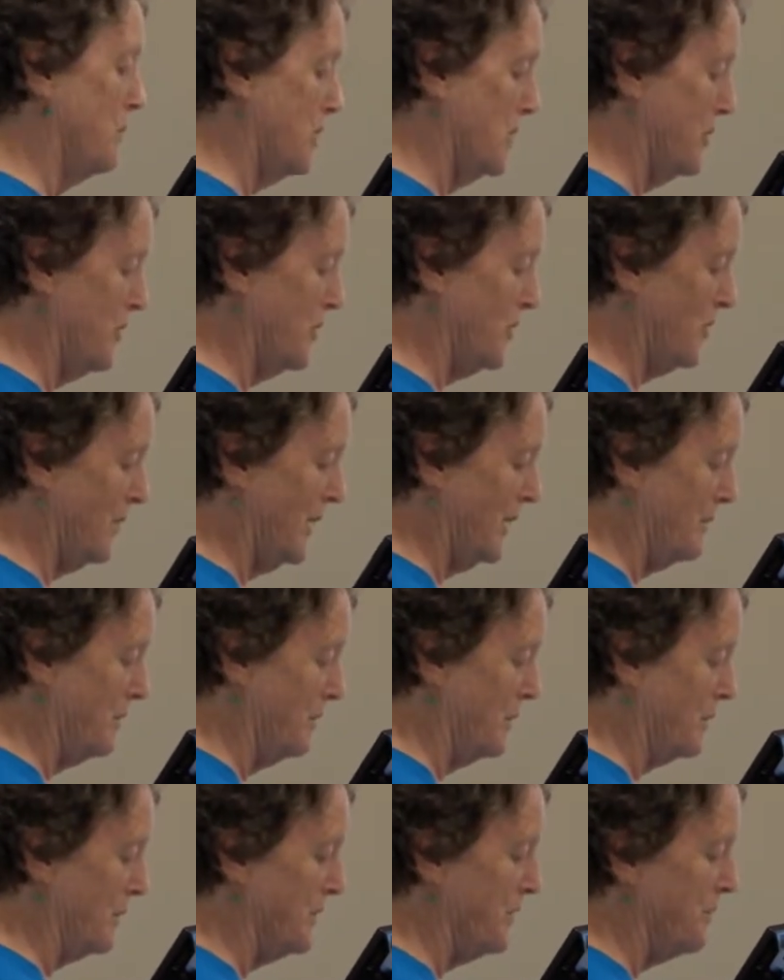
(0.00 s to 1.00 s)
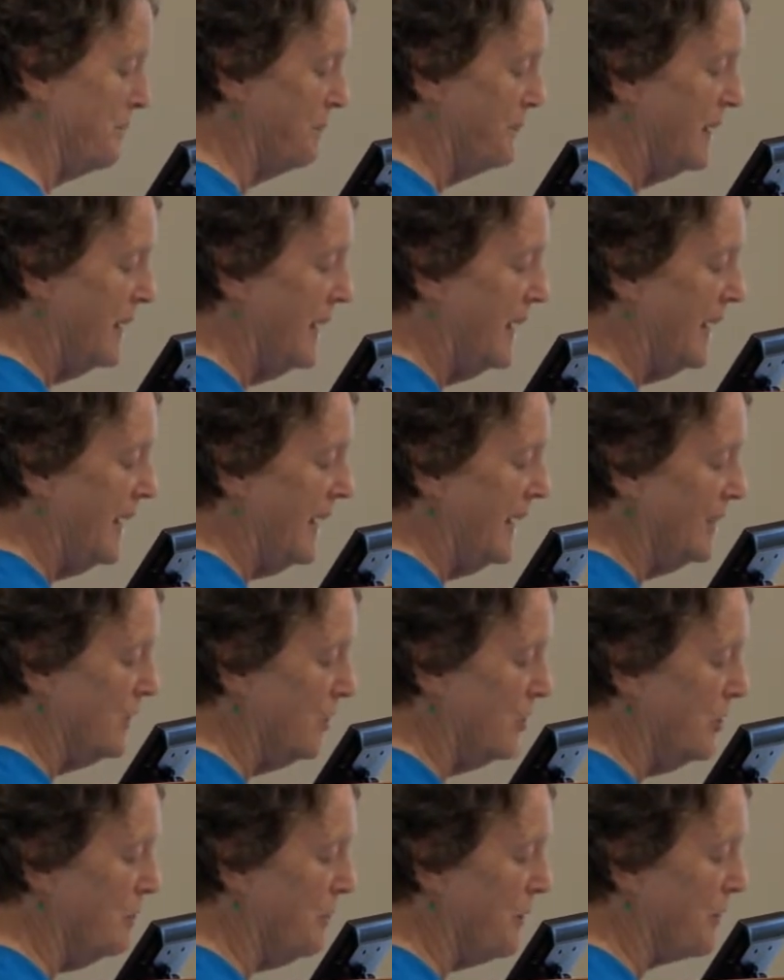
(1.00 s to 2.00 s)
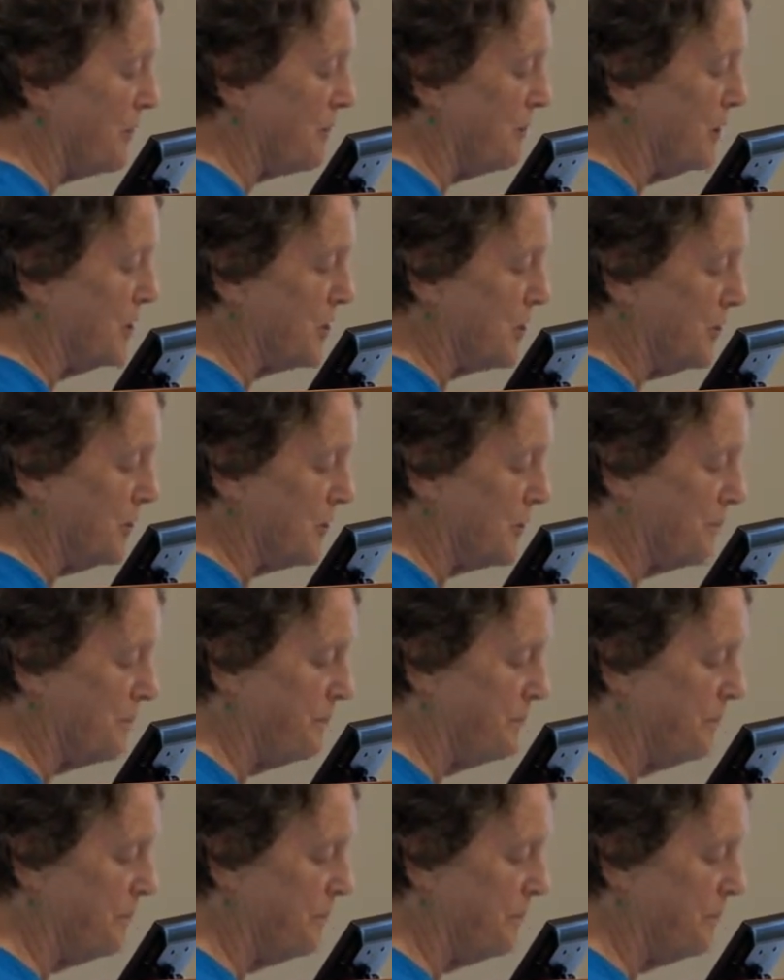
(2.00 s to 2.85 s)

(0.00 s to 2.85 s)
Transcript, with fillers: which have stirred outdoors, and hermit thrushes.